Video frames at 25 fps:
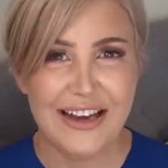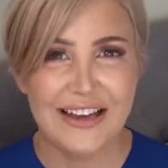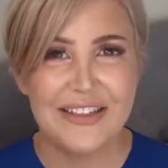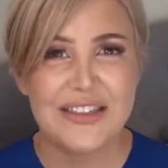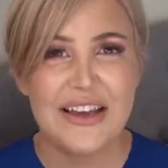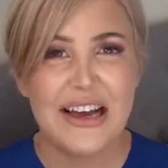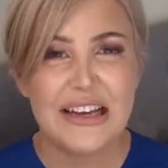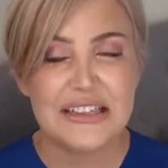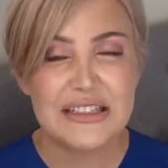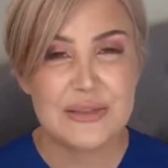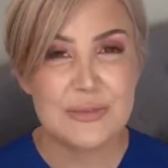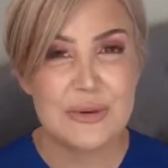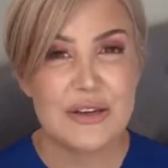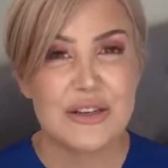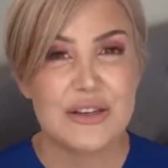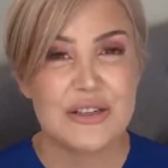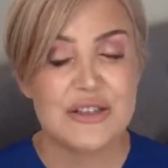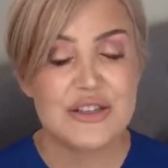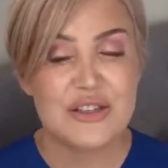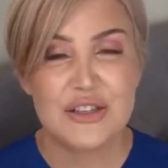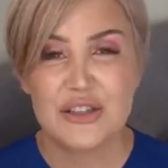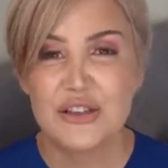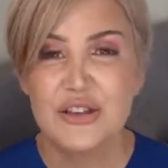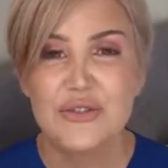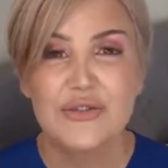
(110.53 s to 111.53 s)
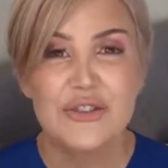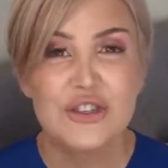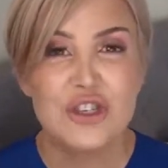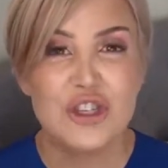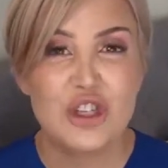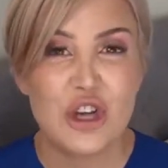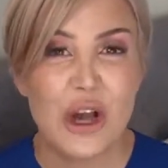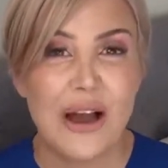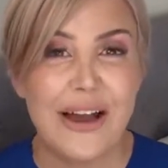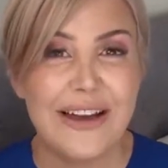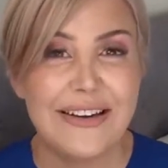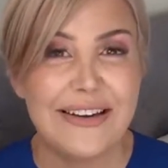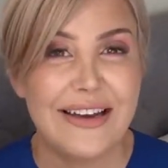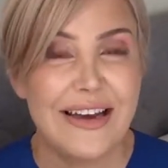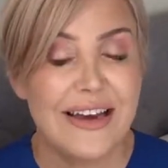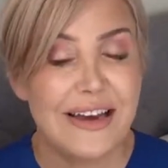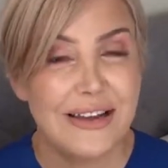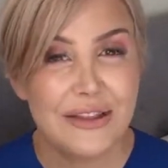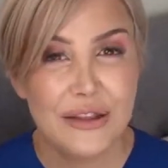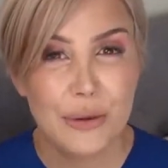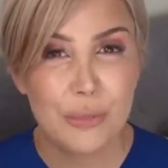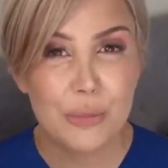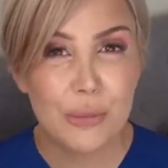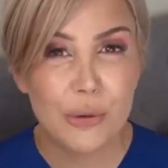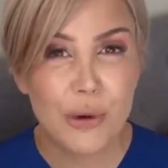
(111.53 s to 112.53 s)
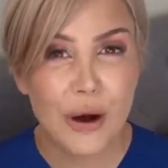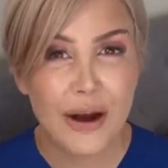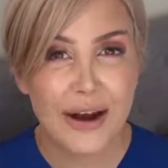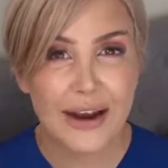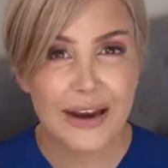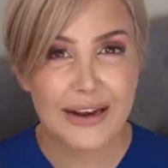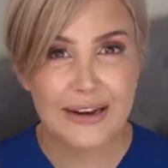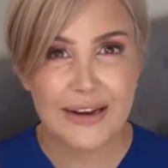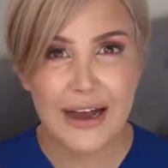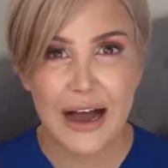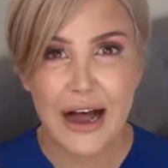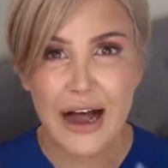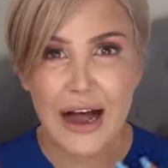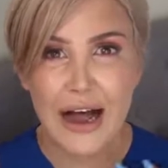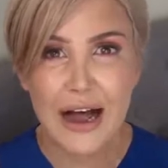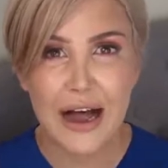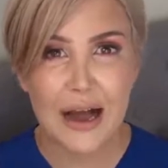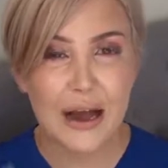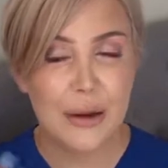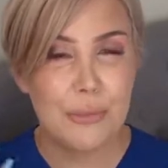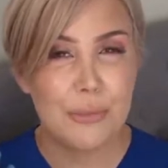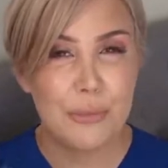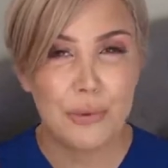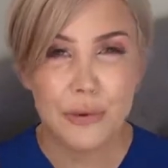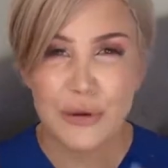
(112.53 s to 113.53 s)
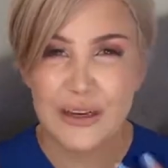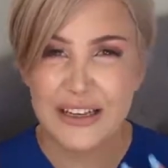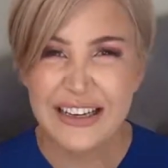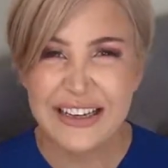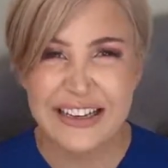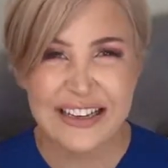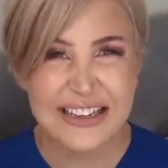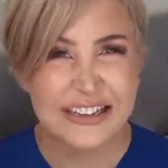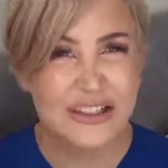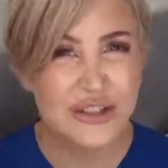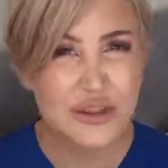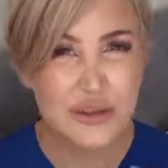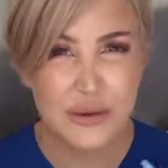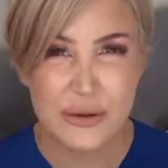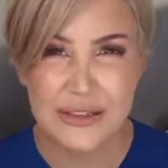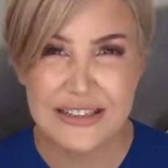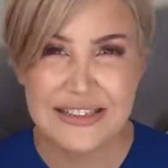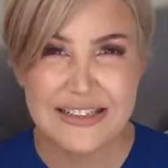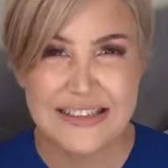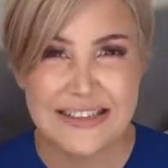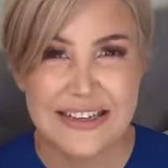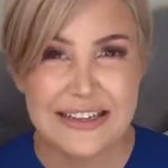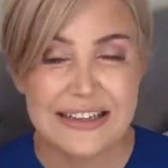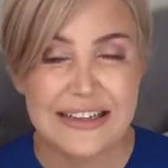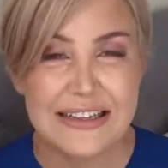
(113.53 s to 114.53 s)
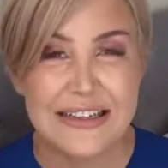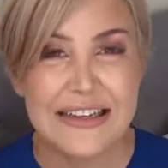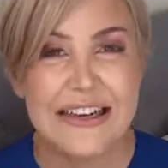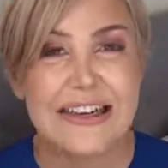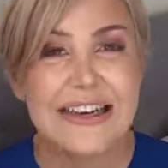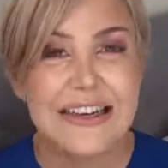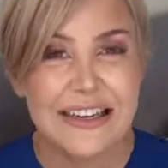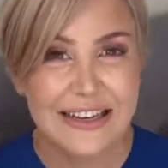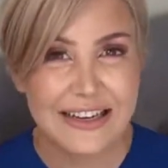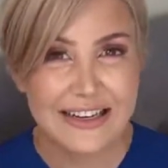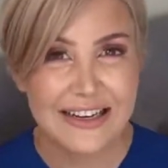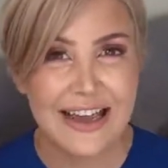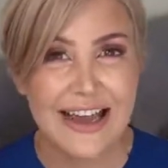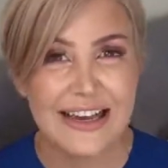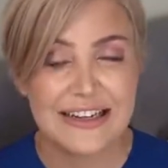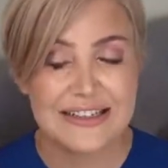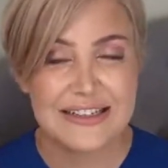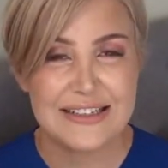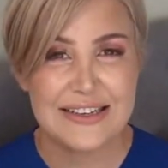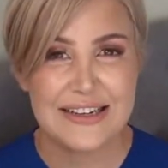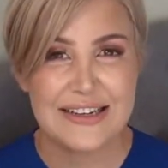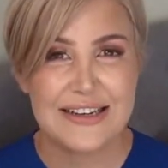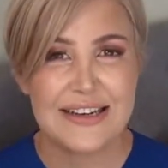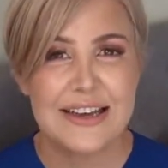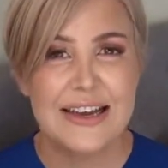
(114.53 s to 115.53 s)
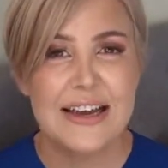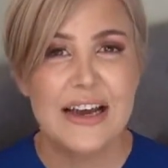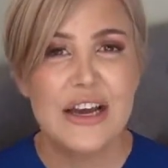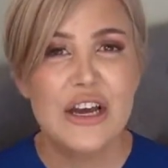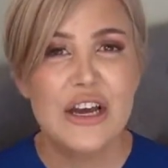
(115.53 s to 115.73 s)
And that's because the vagina and the brain are pretty intrinsically connected.